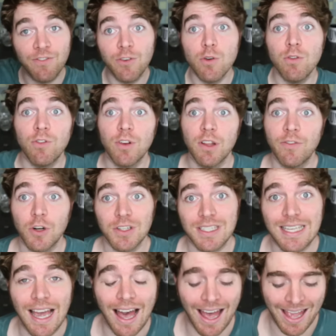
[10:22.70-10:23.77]
fruit for the first
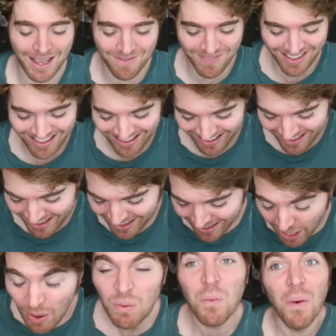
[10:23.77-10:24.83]
time.
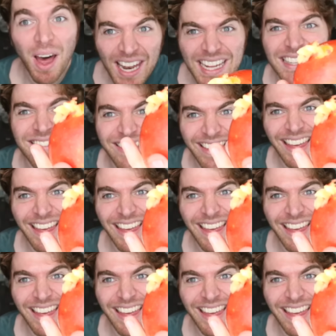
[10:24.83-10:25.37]
What is